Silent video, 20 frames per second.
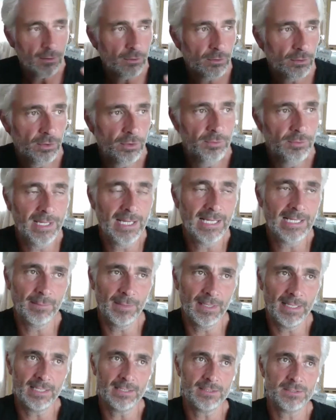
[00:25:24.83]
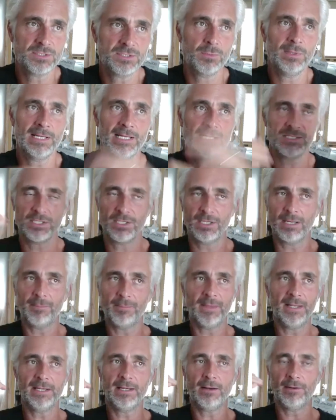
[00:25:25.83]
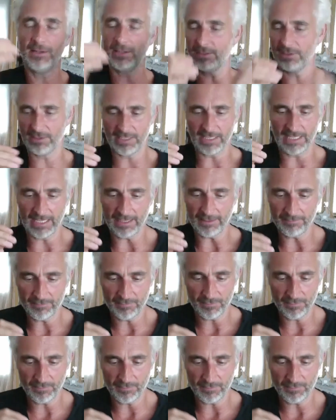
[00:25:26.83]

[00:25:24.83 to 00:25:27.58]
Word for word: you name it. So when they turn up, they know they're going to get